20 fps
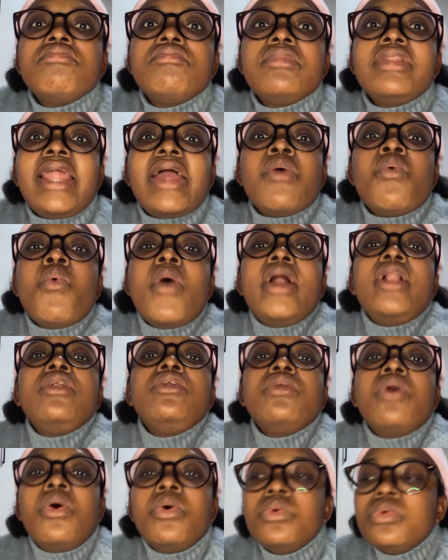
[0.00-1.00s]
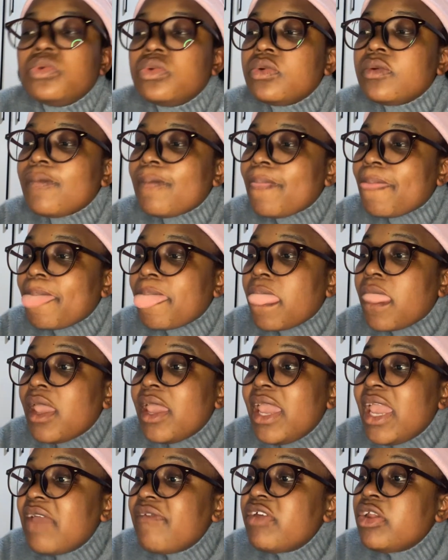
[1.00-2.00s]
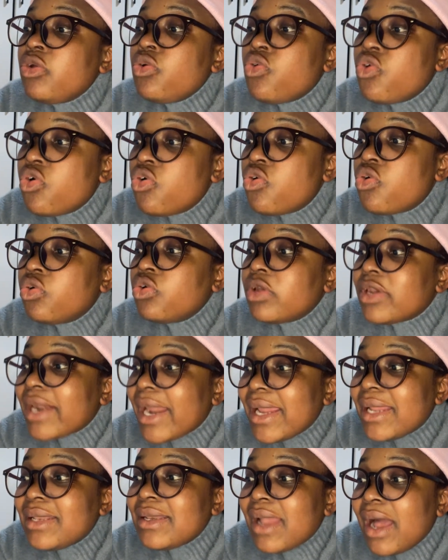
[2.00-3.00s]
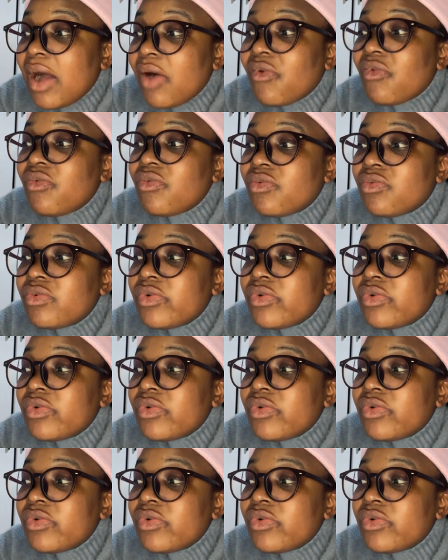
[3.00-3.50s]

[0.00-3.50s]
like well known. Even Google right now,